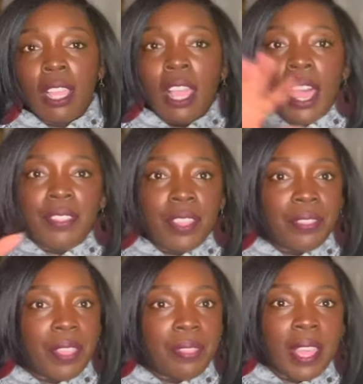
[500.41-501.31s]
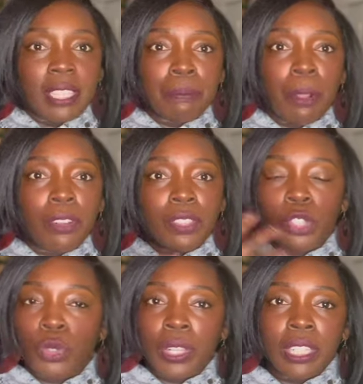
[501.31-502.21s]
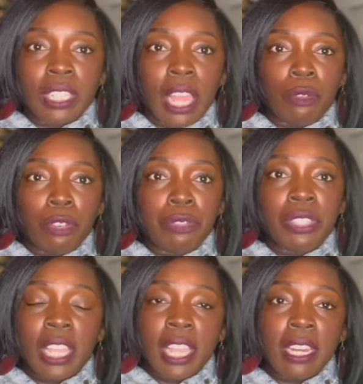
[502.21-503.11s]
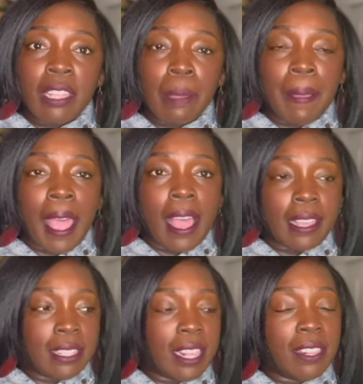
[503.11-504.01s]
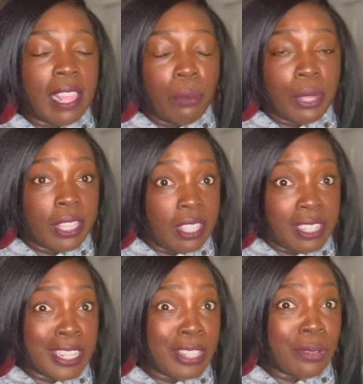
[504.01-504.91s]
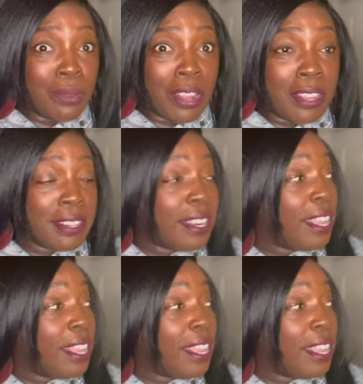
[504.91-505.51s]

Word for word: i think that that's part of the trends that we've seen in the past and that we can continue on